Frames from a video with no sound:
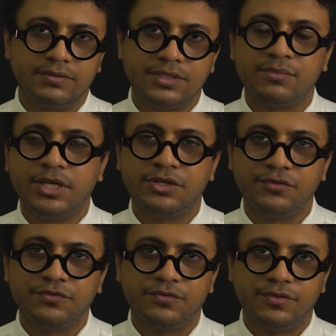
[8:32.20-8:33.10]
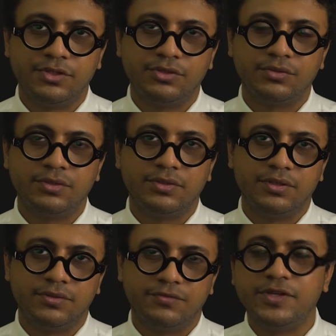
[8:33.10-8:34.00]
some kind of
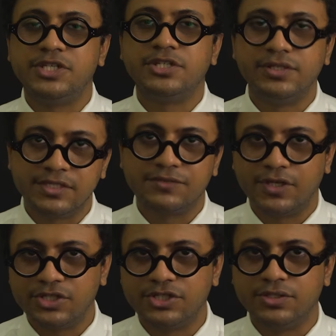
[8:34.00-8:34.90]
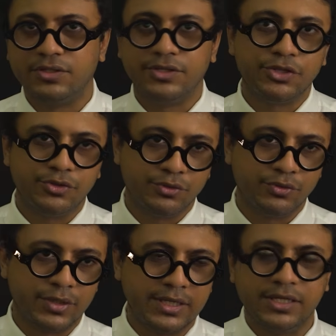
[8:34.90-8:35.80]
facial dysfunction due
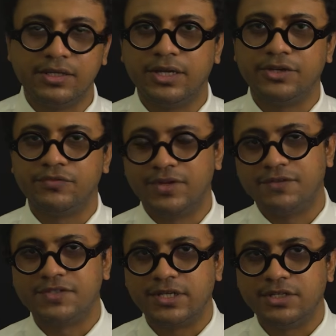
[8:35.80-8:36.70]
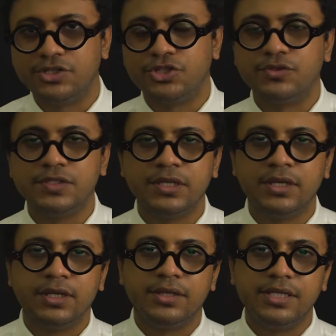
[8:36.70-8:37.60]
to any kind of lifestyle issues,
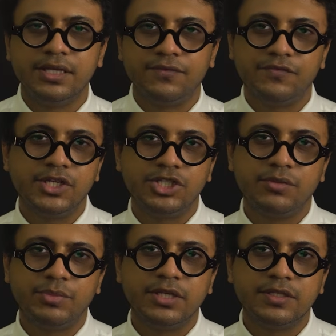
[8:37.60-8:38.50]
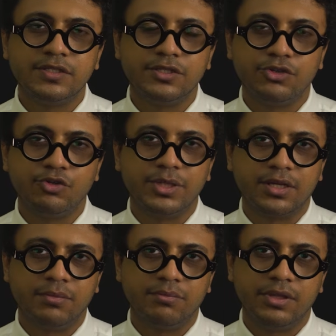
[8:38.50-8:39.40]
the fascia begins to
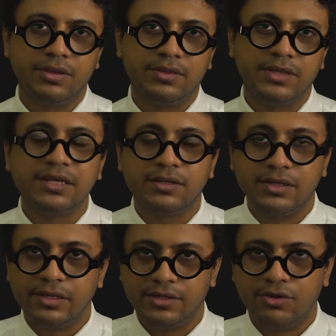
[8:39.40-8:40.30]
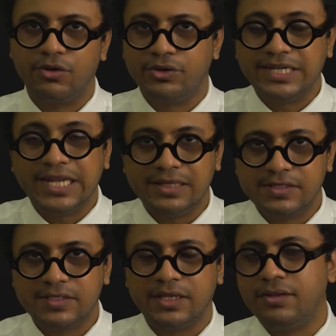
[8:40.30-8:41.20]
become thickened or
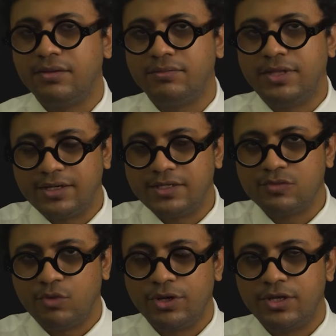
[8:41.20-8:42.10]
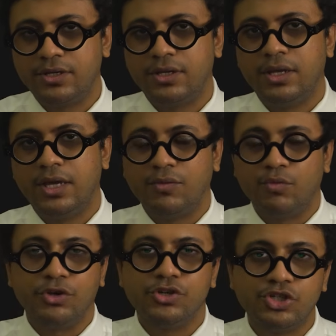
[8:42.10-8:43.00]
dense, and that is what I
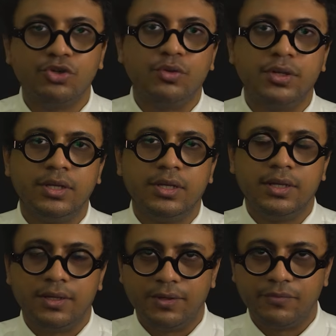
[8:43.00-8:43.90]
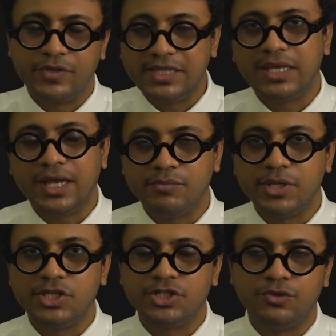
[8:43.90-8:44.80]
wanted to show with the
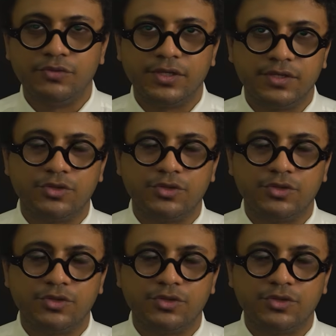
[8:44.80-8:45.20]
animation over here.